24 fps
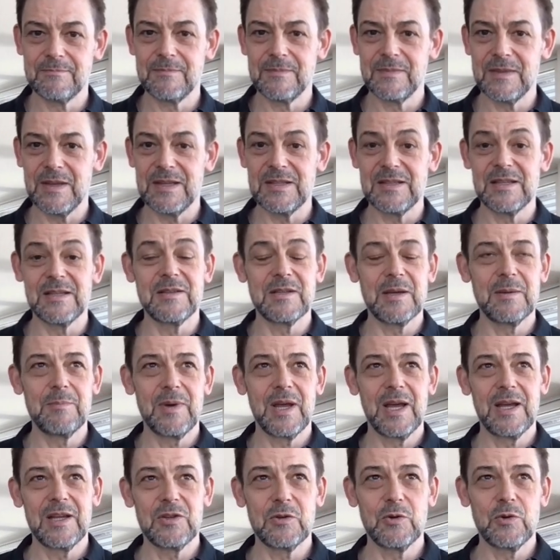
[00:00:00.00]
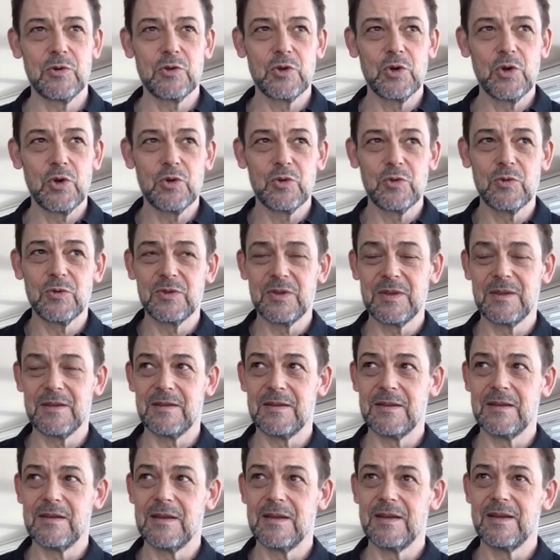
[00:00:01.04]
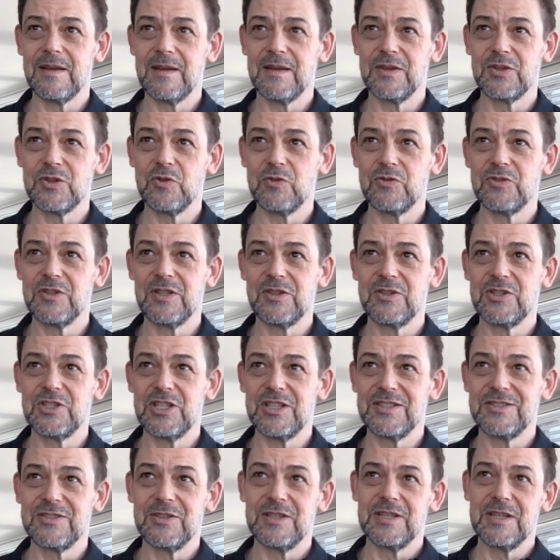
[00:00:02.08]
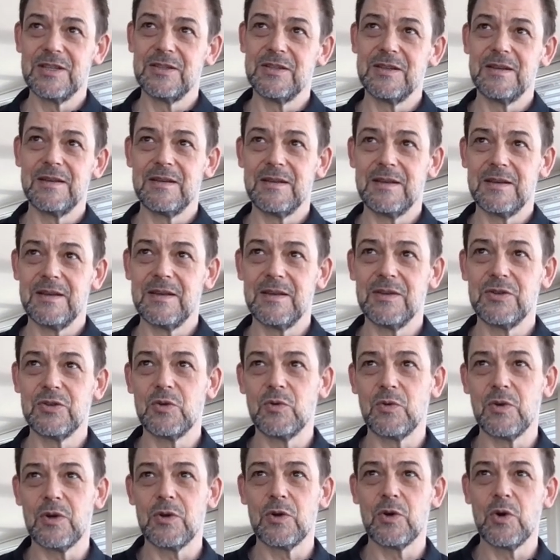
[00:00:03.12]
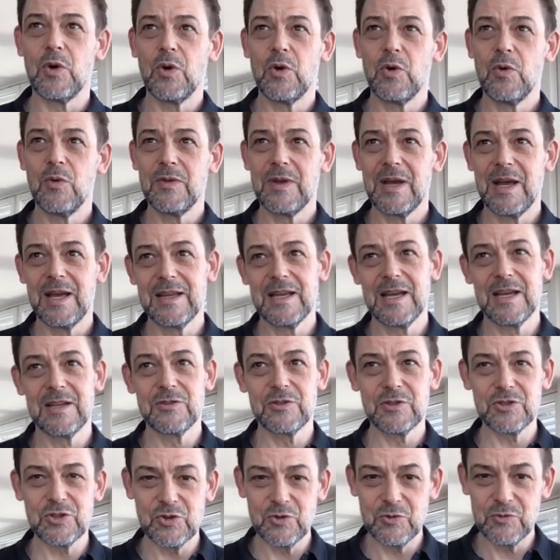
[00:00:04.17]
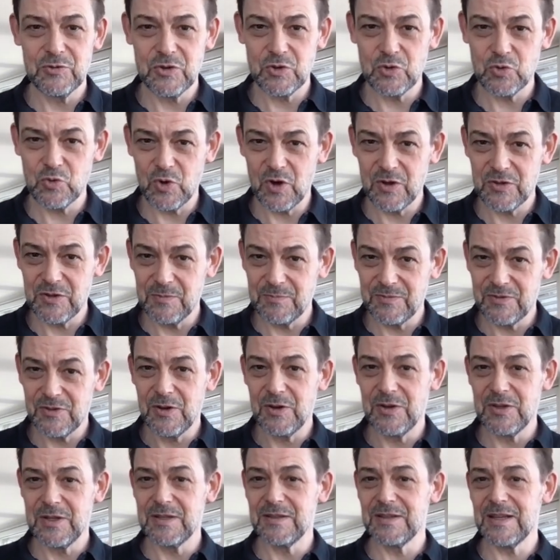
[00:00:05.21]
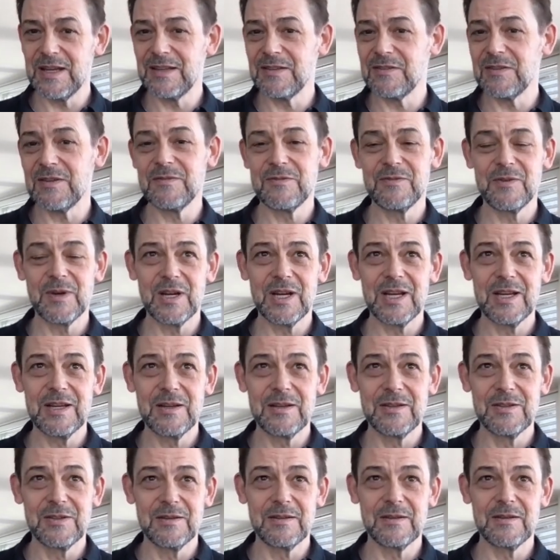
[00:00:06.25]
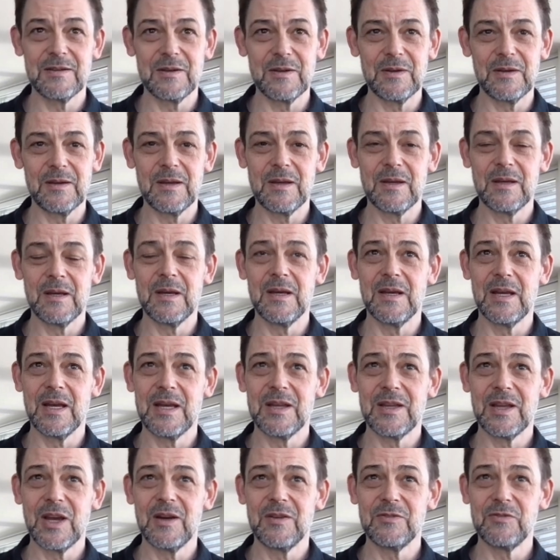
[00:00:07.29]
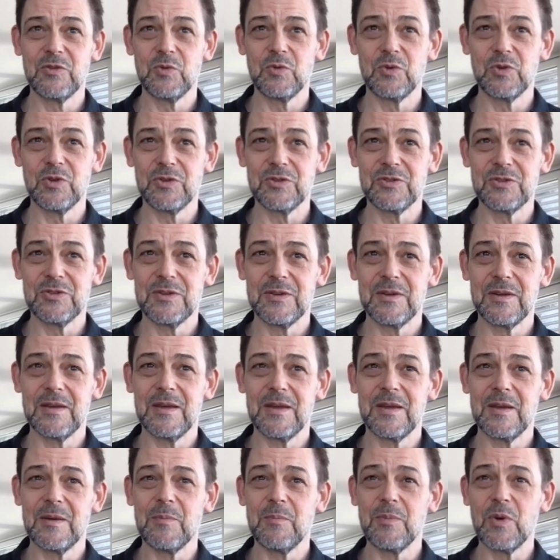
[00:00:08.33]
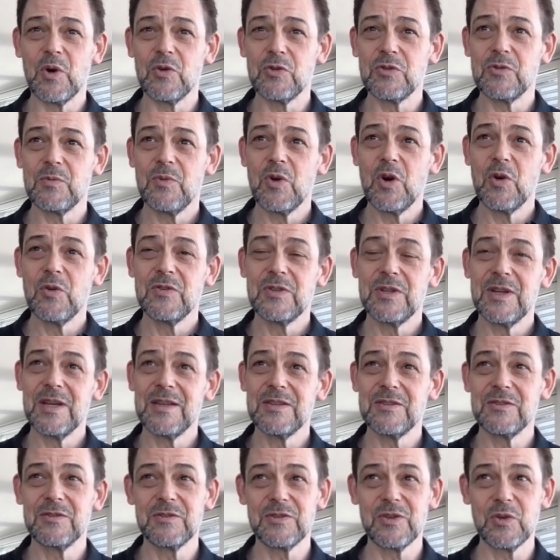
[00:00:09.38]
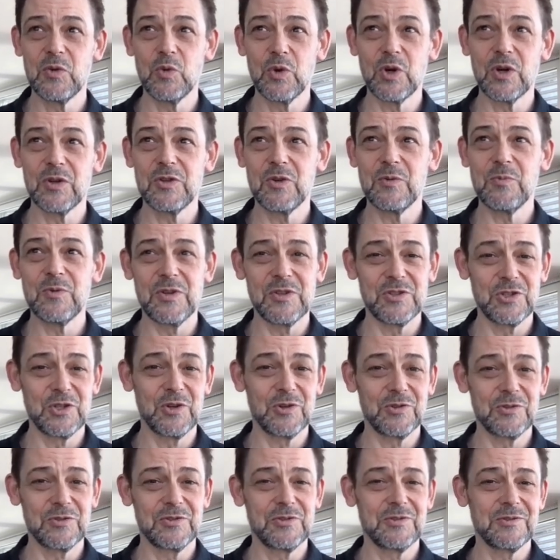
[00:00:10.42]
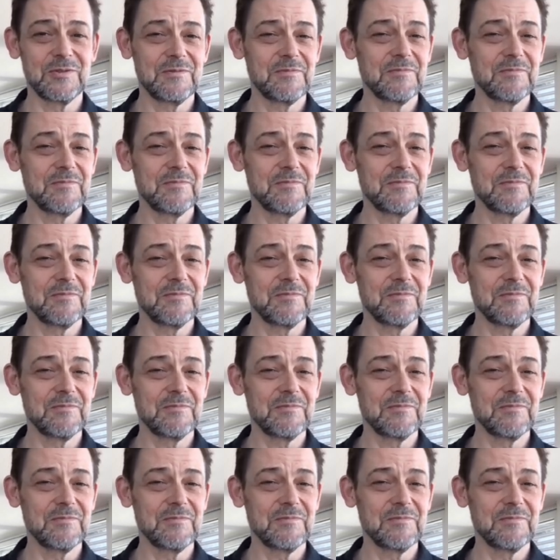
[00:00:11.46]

This is the Python code using Qiskit to encode and execute the quantum circuit as defined, and afterwards post-process the quantum results.